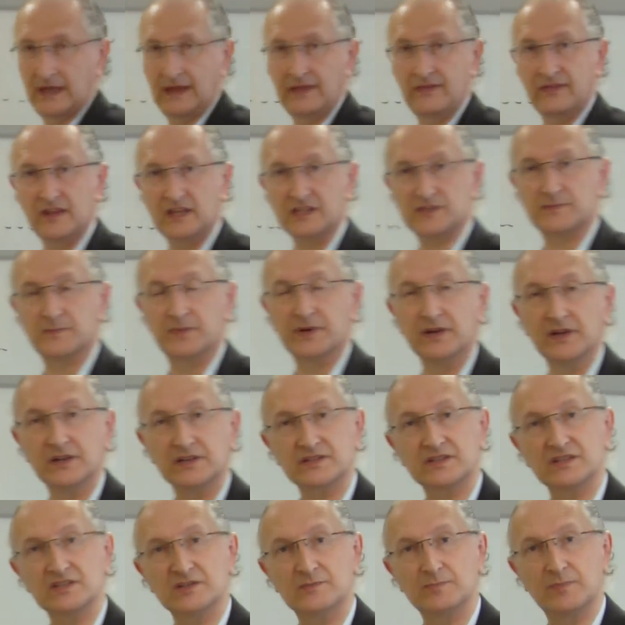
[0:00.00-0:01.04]
in this
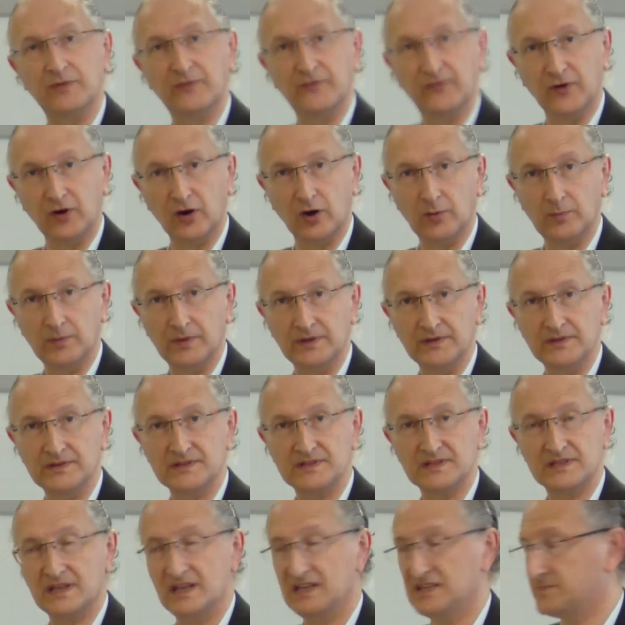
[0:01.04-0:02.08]
person's
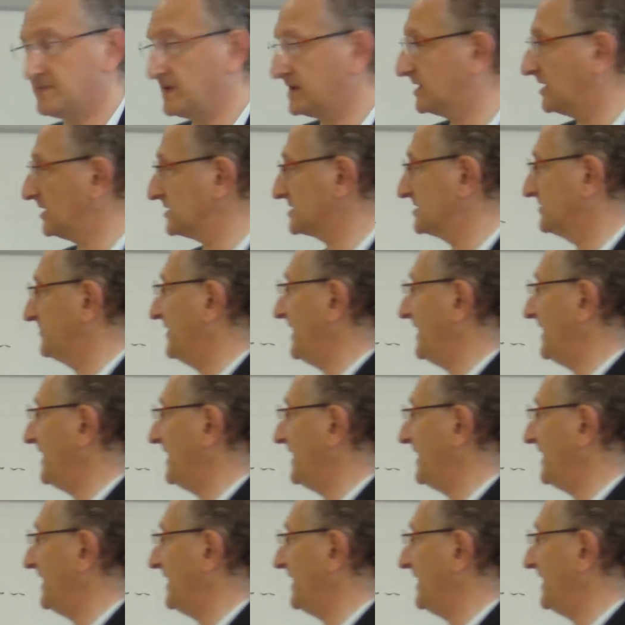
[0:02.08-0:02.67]
performance is because